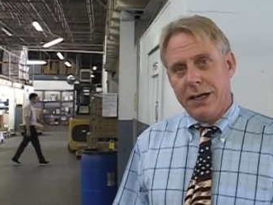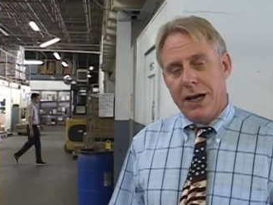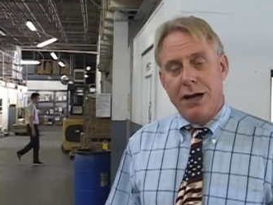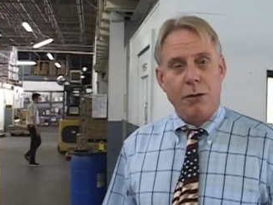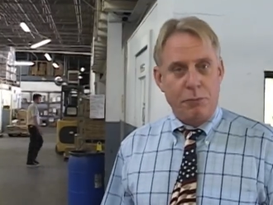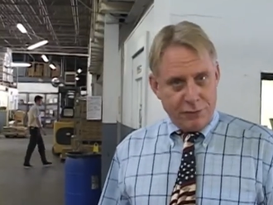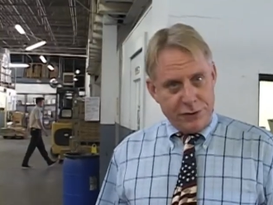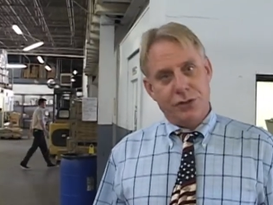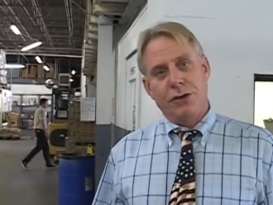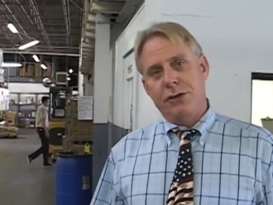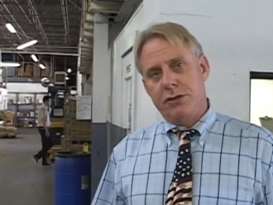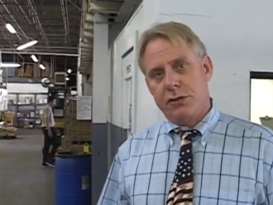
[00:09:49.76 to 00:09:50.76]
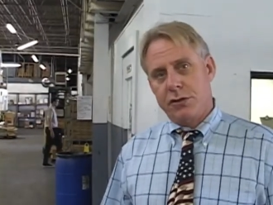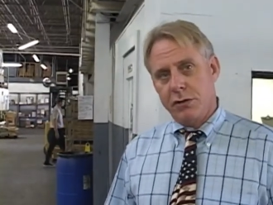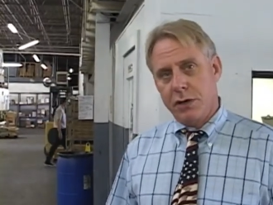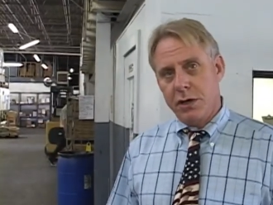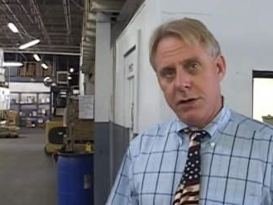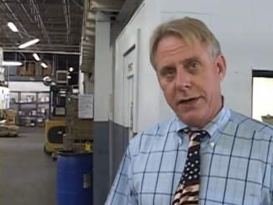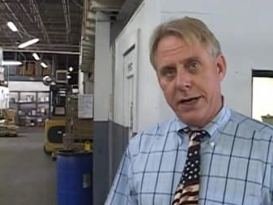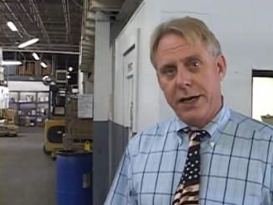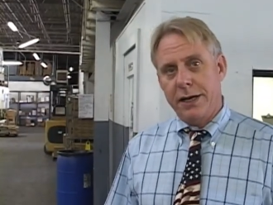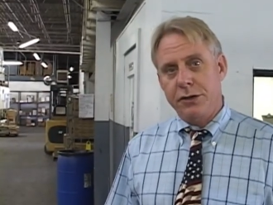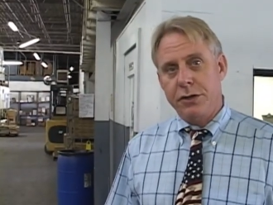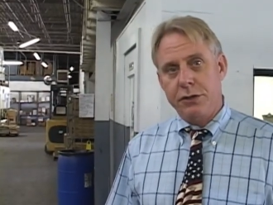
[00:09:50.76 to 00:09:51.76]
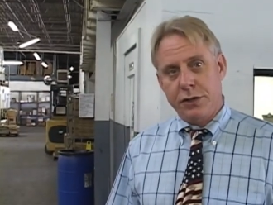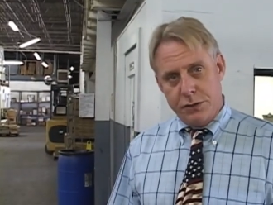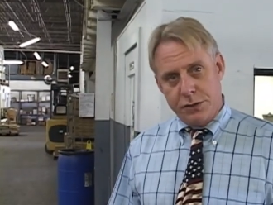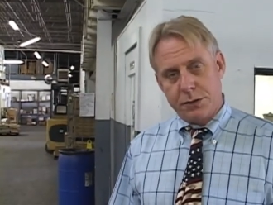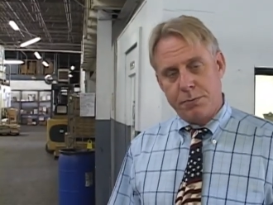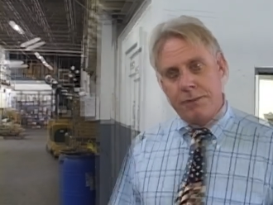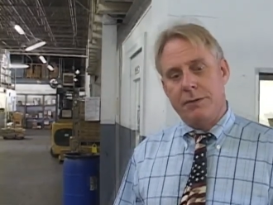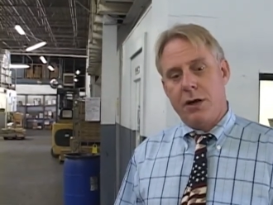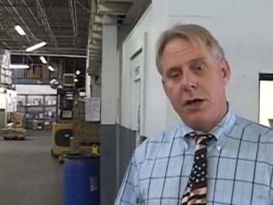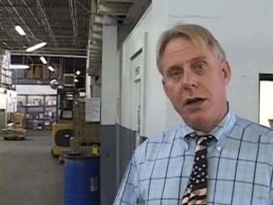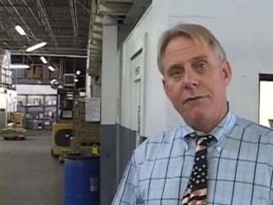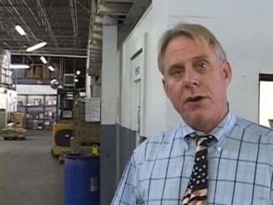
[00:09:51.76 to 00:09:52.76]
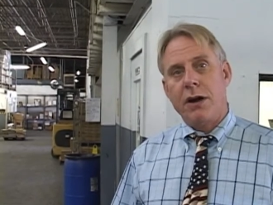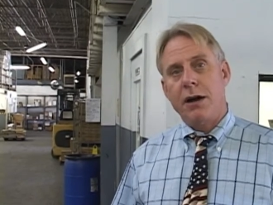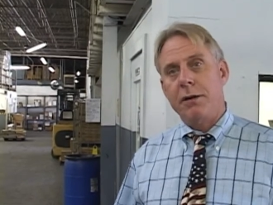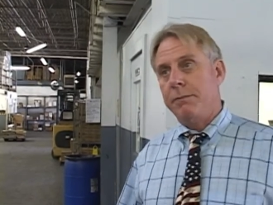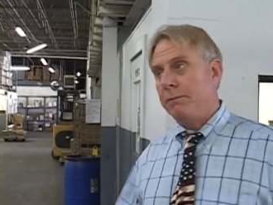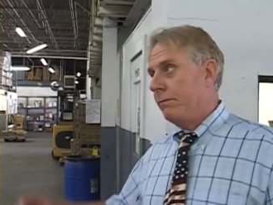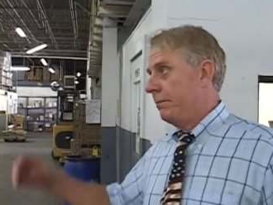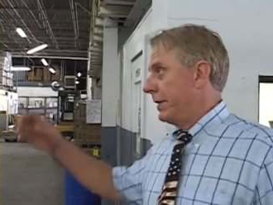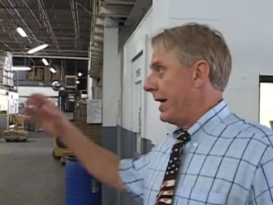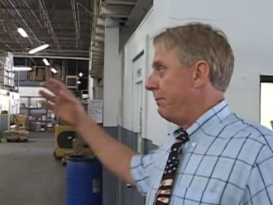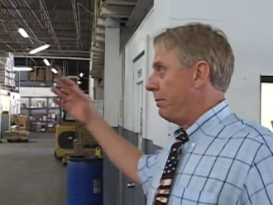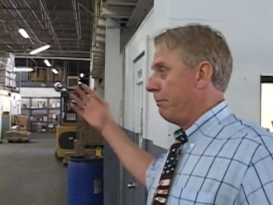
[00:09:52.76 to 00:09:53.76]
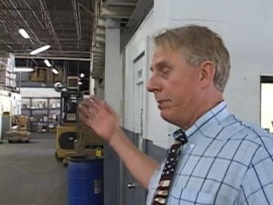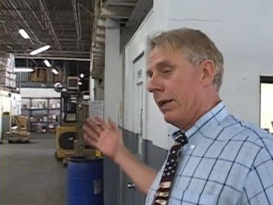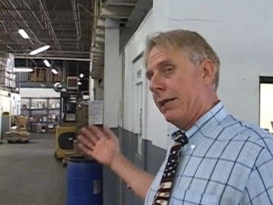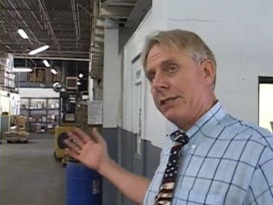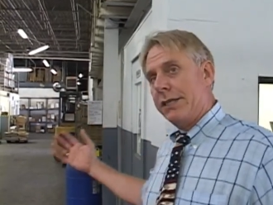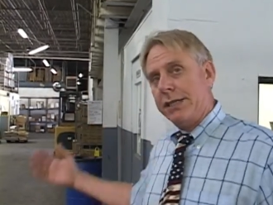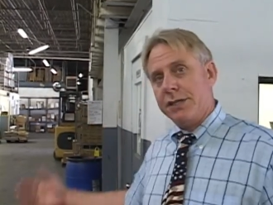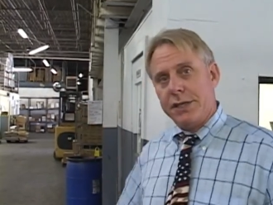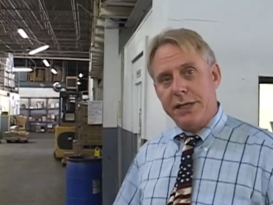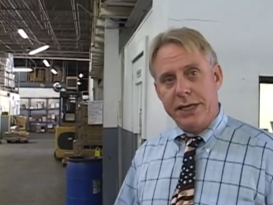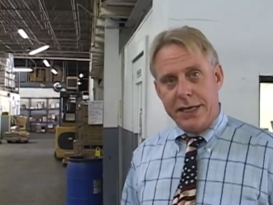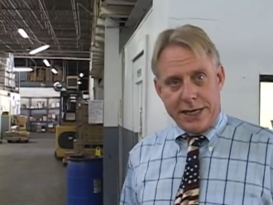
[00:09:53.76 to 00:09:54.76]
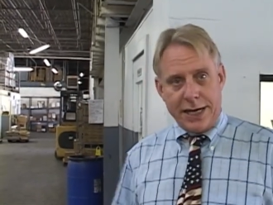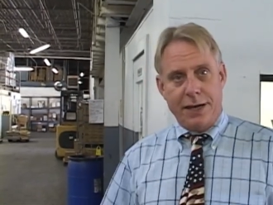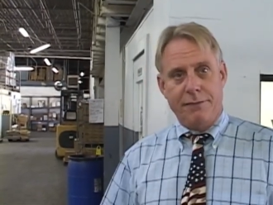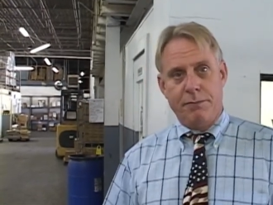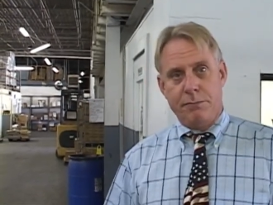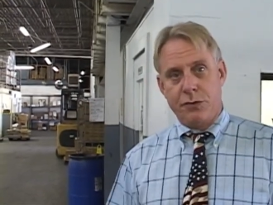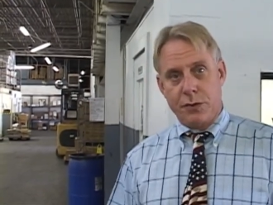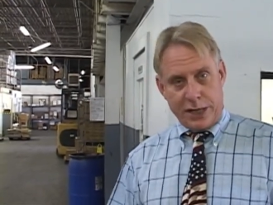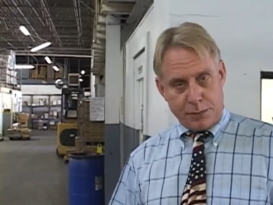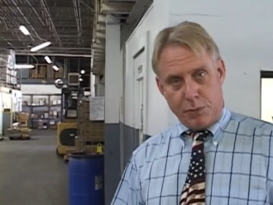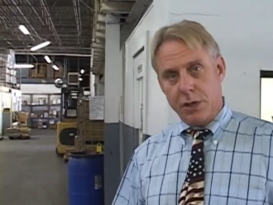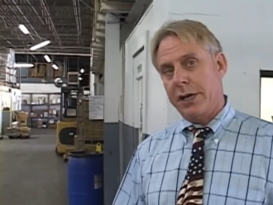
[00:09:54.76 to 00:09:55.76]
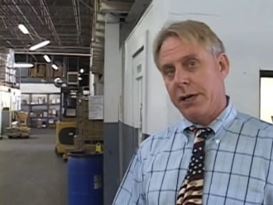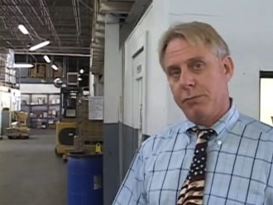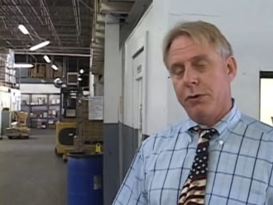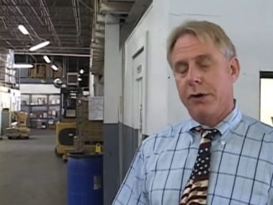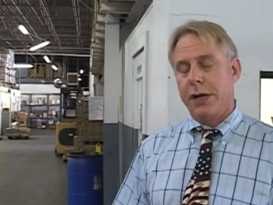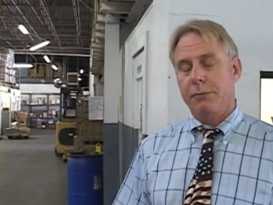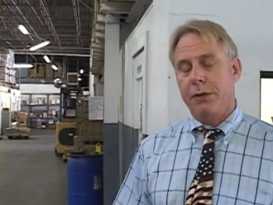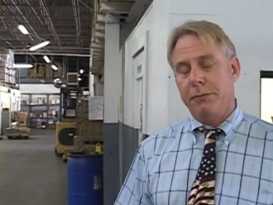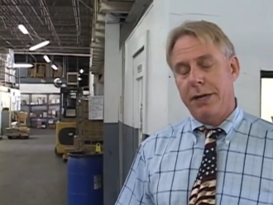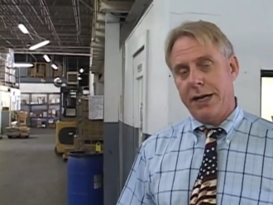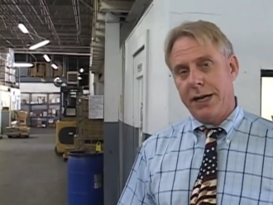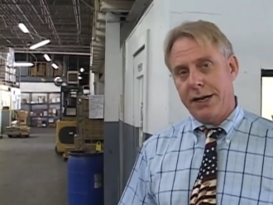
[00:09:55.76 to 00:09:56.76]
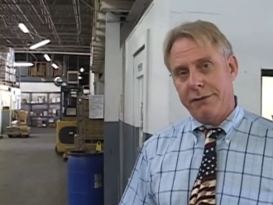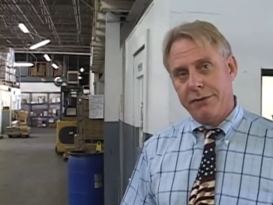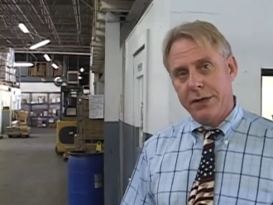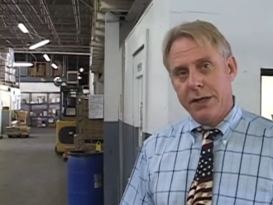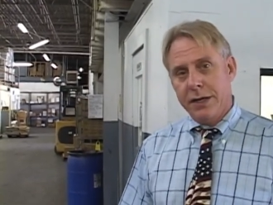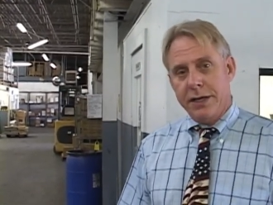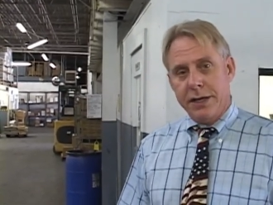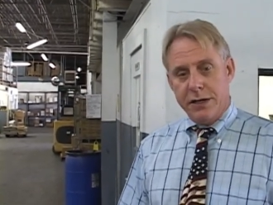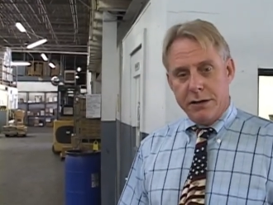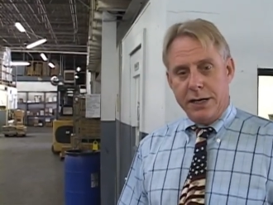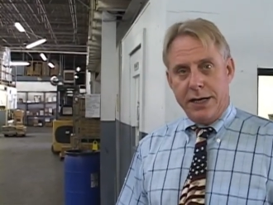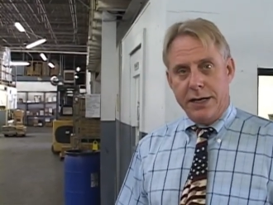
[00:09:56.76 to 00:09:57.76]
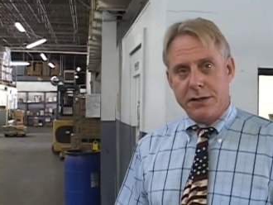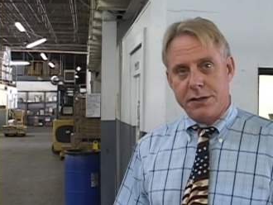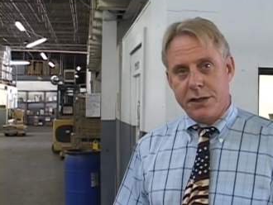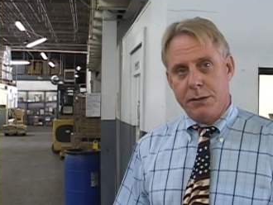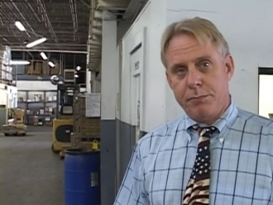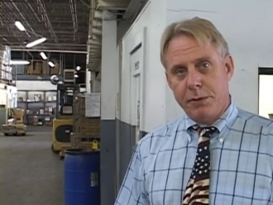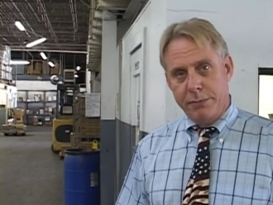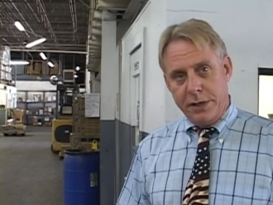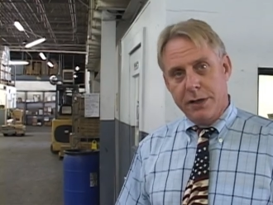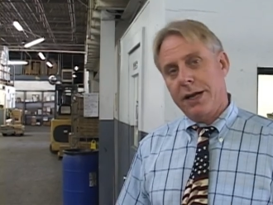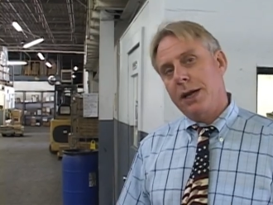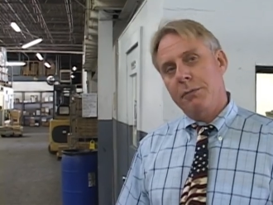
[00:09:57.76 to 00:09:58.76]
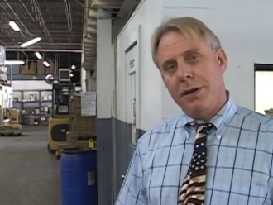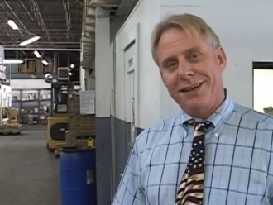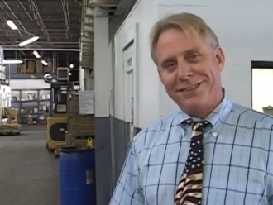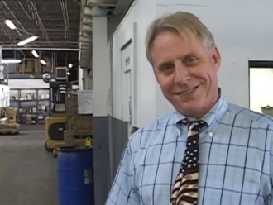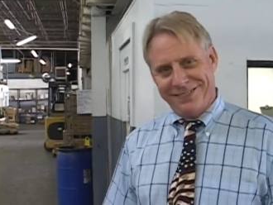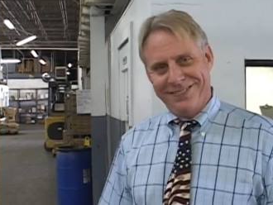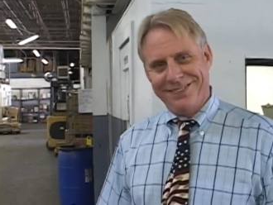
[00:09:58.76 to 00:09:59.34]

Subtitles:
I hope you've enjoyed your tour and you use all of our capabilities and any kind of direct marketing program you may have here at Premier IMS.